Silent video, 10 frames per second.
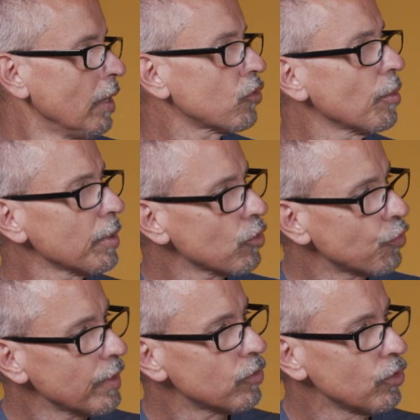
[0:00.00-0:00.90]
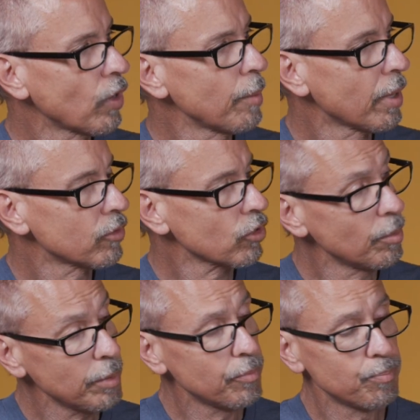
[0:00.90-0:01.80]
And now, some of those fancy tripods are,
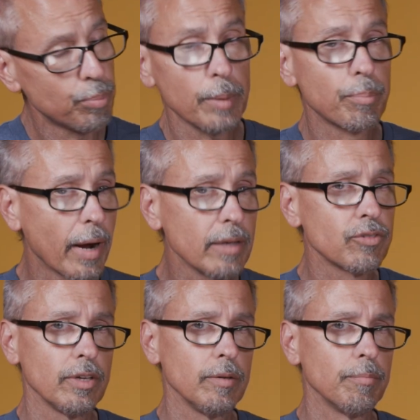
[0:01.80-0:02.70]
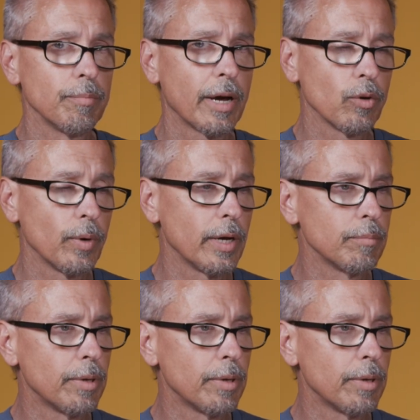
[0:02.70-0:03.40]
can be pretty pricey, by the way.